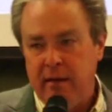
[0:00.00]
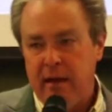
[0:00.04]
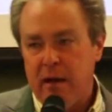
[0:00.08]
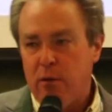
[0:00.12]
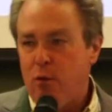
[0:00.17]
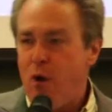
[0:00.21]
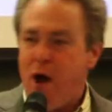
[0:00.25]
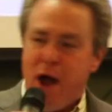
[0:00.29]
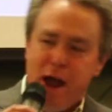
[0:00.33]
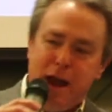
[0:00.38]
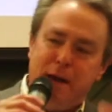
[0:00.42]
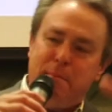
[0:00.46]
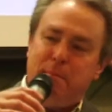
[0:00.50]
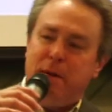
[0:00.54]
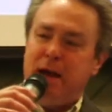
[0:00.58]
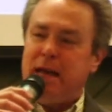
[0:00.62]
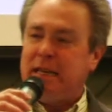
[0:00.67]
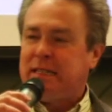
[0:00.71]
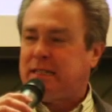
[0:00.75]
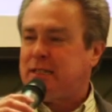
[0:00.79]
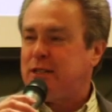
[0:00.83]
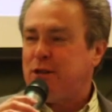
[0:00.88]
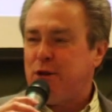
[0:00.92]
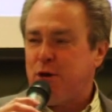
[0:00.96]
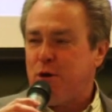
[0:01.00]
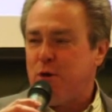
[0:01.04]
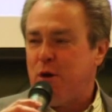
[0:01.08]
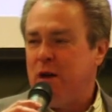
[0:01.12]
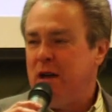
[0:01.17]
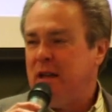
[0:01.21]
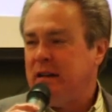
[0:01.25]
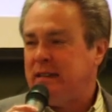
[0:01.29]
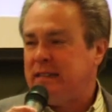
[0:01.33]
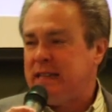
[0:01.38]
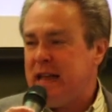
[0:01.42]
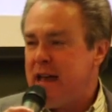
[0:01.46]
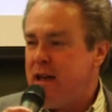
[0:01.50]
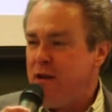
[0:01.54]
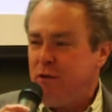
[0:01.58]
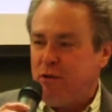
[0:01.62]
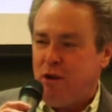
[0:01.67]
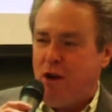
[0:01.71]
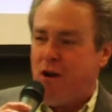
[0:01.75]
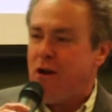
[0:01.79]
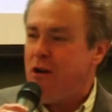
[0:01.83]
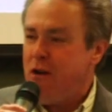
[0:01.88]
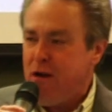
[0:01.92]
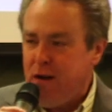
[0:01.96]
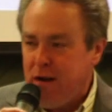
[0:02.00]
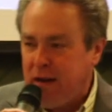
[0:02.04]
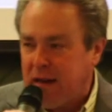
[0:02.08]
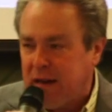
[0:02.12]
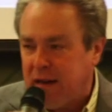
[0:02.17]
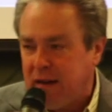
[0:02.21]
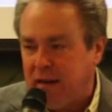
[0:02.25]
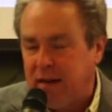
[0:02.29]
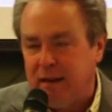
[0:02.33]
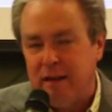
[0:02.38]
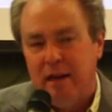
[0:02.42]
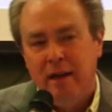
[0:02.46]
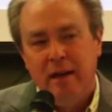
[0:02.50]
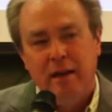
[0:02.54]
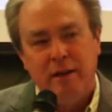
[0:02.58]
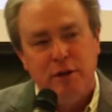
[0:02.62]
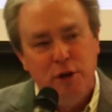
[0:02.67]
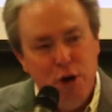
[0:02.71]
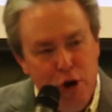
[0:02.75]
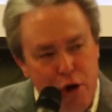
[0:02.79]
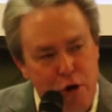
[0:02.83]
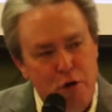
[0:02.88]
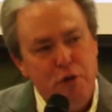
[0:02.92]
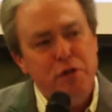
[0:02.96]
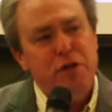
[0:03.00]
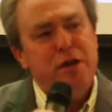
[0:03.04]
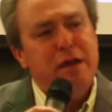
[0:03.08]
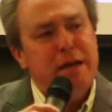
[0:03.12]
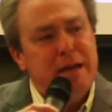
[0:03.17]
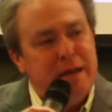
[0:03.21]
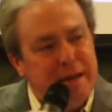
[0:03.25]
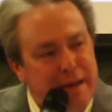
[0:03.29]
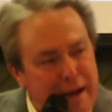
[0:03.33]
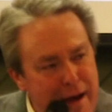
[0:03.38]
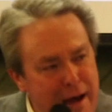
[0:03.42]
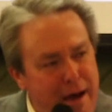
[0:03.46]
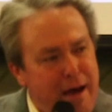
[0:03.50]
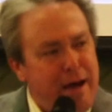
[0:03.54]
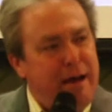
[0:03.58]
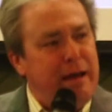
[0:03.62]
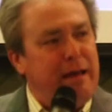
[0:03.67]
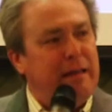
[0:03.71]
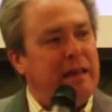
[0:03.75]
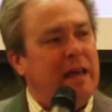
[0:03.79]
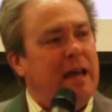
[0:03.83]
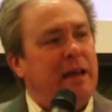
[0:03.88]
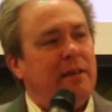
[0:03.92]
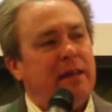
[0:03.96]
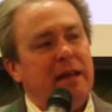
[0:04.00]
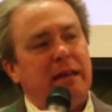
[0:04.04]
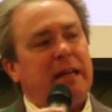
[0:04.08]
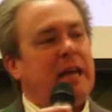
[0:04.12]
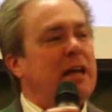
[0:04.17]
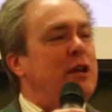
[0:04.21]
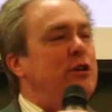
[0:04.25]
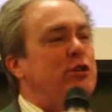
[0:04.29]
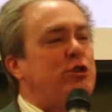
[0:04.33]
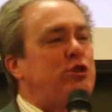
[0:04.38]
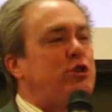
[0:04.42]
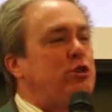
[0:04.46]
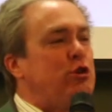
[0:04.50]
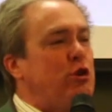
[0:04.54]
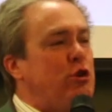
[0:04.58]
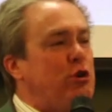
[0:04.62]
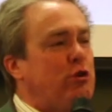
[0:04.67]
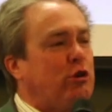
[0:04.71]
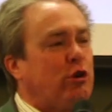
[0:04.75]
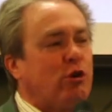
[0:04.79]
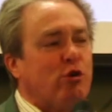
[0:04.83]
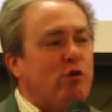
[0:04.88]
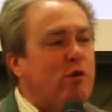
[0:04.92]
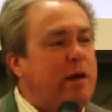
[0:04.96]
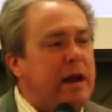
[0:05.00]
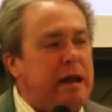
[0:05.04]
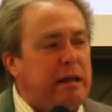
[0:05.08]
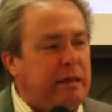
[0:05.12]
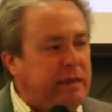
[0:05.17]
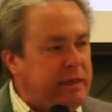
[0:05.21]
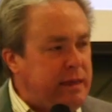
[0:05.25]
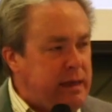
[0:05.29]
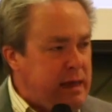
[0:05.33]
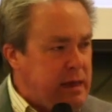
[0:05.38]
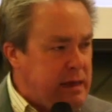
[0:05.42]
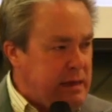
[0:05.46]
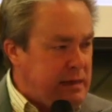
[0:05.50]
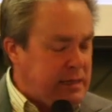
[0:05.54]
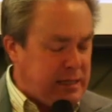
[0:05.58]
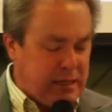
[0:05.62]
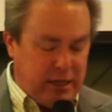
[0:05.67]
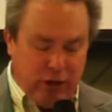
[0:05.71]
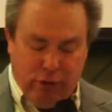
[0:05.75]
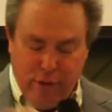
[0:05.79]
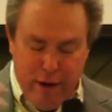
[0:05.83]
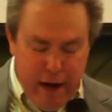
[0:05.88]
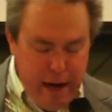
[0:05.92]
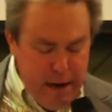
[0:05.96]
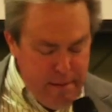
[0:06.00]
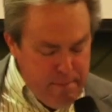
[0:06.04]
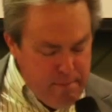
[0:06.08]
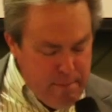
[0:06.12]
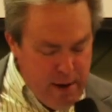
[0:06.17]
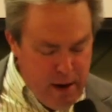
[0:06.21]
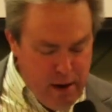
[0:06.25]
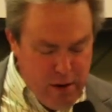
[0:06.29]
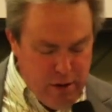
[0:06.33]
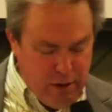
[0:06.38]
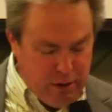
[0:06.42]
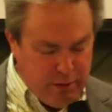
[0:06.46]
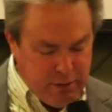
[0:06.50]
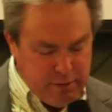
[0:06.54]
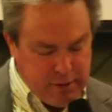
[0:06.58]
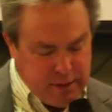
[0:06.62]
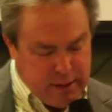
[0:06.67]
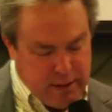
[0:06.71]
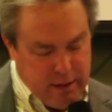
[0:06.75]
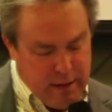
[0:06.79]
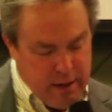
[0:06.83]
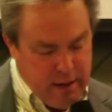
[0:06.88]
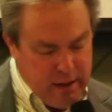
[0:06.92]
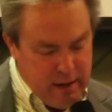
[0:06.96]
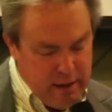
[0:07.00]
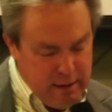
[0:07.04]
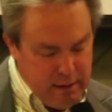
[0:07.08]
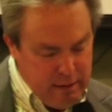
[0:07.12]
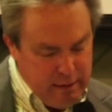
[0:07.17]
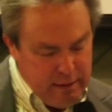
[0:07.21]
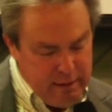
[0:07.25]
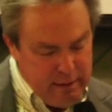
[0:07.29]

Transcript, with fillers: Why am I so downhearted? You're the God that can do great things, great miracles, God.